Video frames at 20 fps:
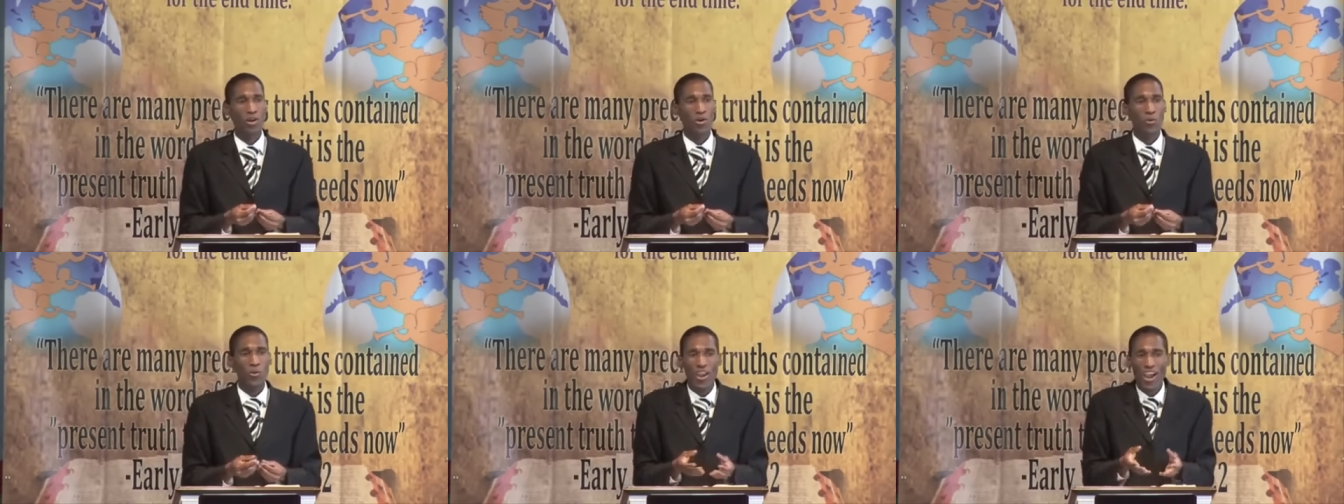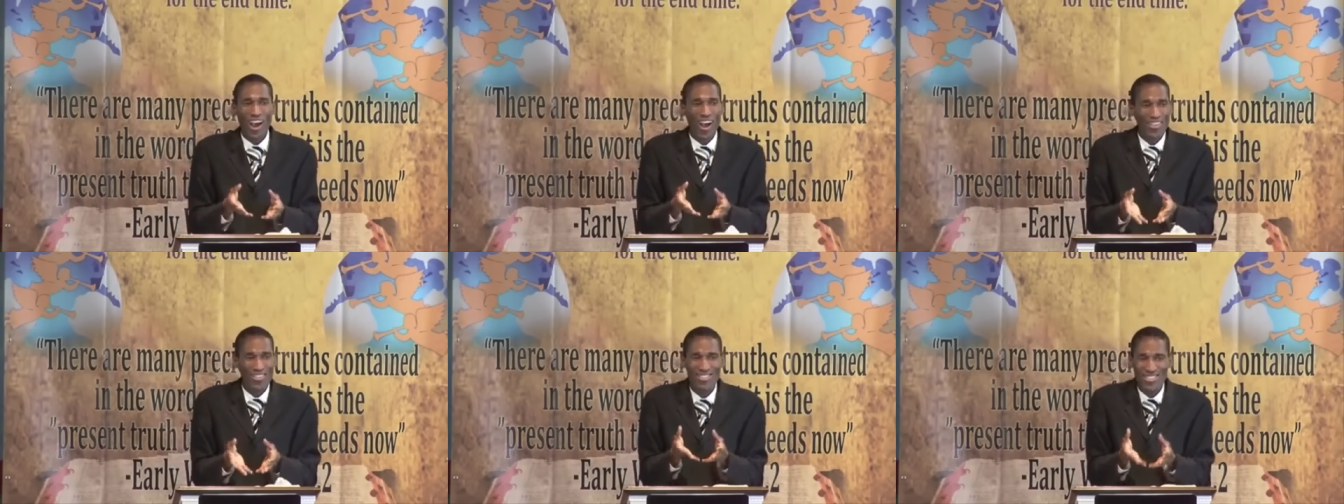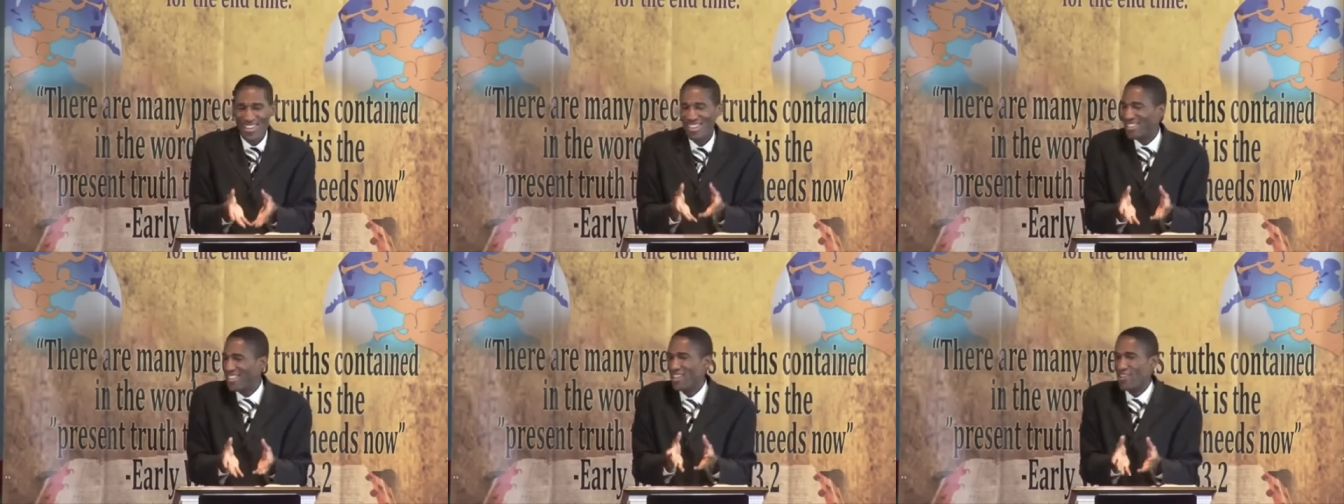We are
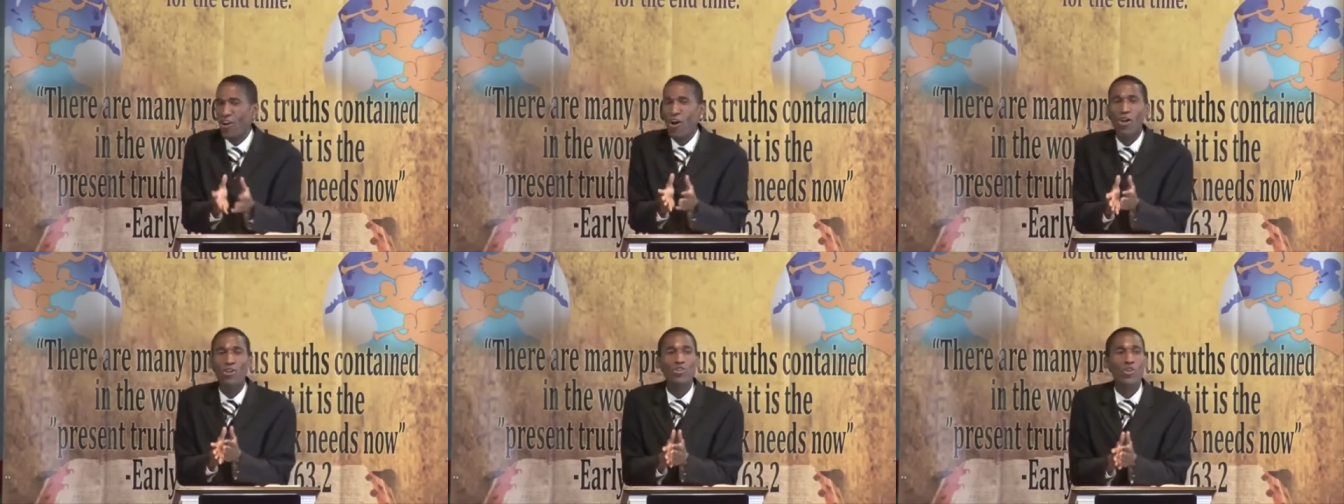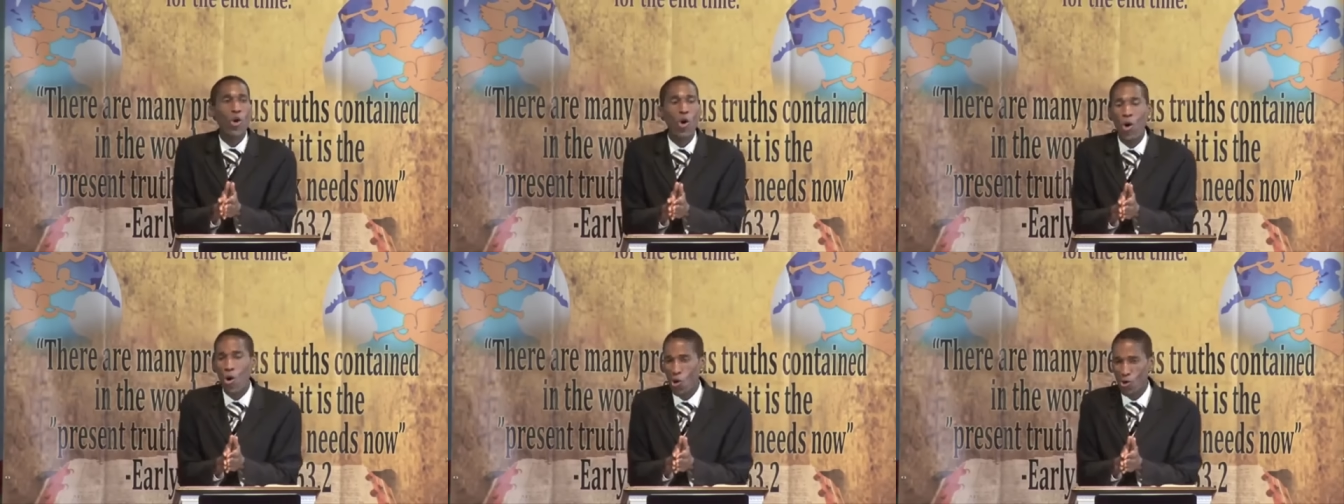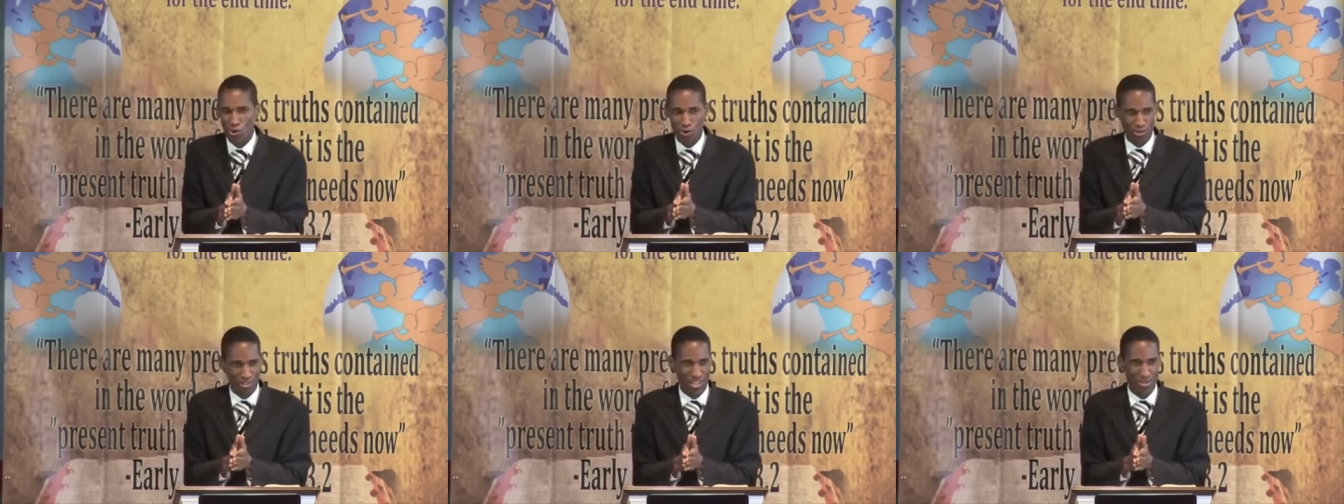sitting on
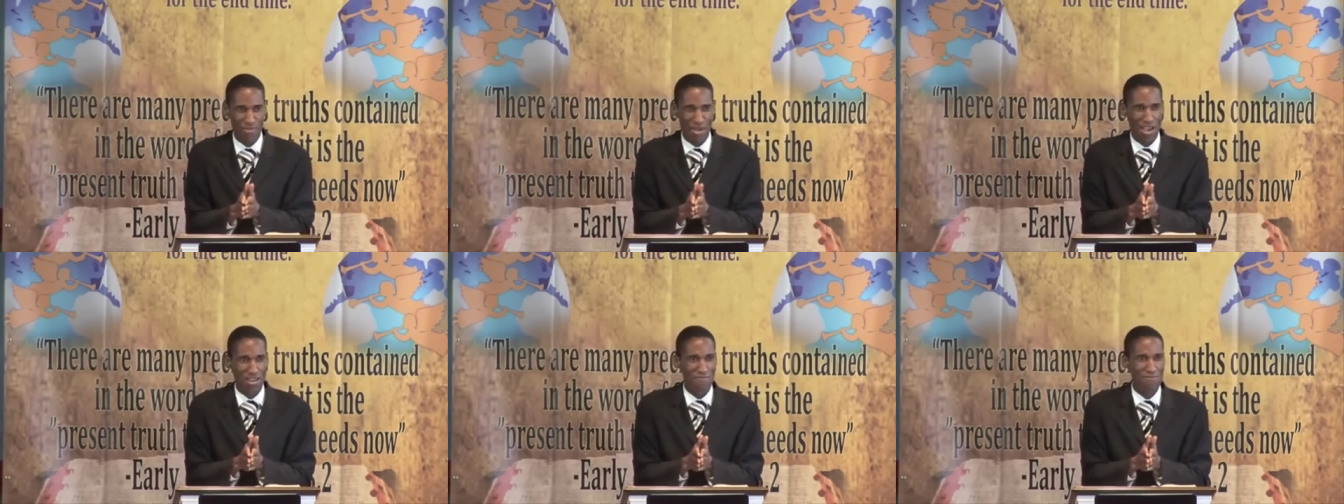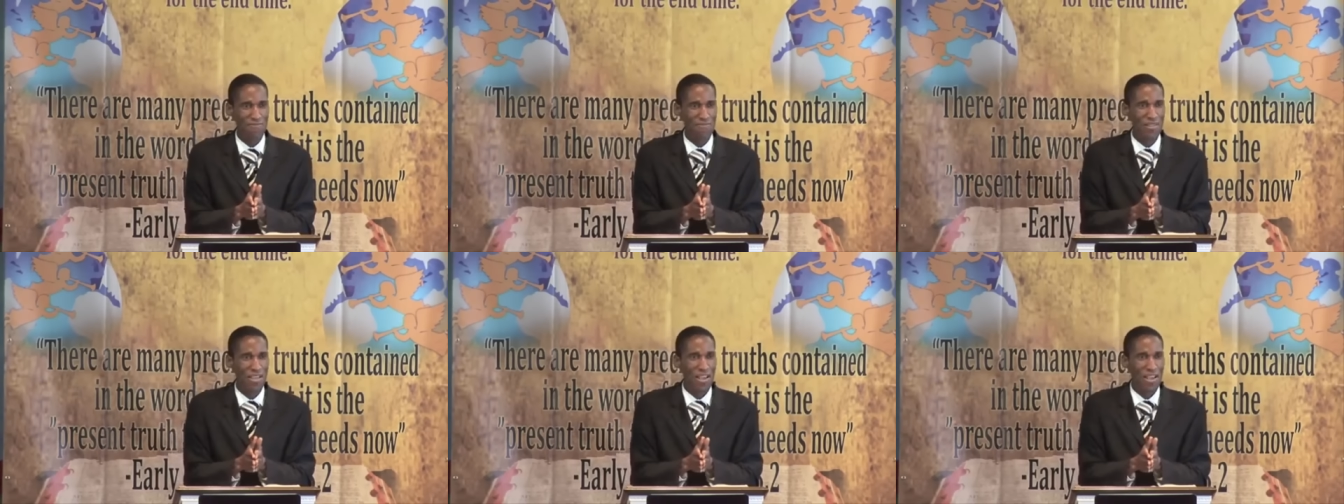gold, amen?